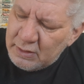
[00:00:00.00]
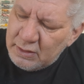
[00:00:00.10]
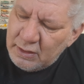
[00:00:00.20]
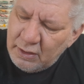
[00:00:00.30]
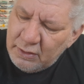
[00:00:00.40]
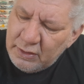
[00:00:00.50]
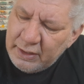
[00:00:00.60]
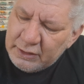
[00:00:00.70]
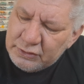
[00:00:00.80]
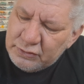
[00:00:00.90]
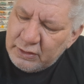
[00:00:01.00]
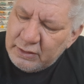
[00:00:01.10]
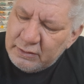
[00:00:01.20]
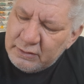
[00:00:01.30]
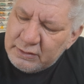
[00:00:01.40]
No
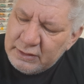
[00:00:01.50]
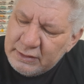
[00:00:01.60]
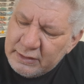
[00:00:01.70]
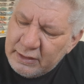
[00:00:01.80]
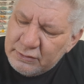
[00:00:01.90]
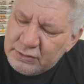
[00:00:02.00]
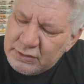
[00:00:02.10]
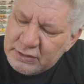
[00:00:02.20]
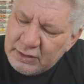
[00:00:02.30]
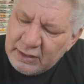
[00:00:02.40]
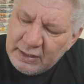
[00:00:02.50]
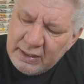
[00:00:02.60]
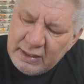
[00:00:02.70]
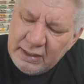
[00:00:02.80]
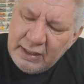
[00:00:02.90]
extra details sticking
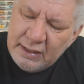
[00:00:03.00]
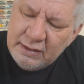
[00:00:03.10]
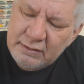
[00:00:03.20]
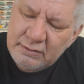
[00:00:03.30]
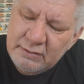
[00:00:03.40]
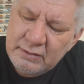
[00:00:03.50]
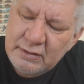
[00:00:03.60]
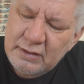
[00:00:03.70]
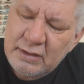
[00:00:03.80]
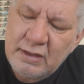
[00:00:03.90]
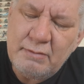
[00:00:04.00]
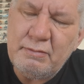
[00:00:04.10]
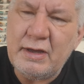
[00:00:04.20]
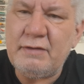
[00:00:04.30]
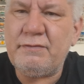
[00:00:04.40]
out here,
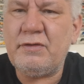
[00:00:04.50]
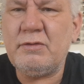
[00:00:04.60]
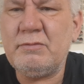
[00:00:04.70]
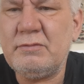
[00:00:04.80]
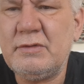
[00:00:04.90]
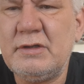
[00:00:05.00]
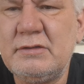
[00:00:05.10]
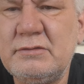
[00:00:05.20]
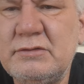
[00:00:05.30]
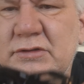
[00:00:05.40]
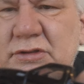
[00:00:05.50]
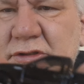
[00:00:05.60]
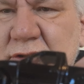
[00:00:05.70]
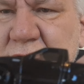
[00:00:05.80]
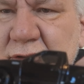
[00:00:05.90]
apart from
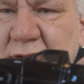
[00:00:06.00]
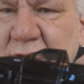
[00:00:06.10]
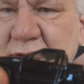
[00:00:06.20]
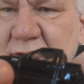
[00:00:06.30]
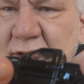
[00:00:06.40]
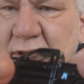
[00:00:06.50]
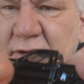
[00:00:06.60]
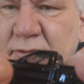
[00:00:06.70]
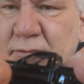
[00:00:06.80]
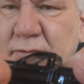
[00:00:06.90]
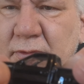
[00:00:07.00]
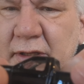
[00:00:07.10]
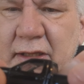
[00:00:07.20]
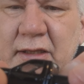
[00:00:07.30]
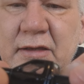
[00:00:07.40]
just this little
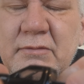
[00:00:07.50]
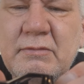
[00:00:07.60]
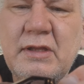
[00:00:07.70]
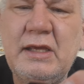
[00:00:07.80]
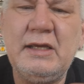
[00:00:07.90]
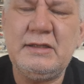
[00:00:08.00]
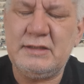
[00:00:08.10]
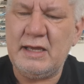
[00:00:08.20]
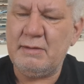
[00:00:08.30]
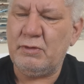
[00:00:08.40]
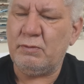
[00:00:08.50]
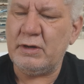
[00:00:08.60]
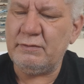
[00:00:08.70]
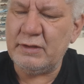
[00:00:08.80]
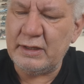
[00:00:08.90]
wee ear dam or
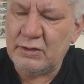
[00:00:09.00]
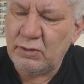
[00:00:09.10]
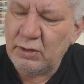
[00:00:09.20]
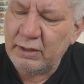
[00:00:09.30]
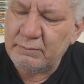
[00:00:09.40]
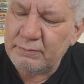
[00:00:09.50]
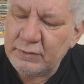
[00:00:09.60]
whatever they call it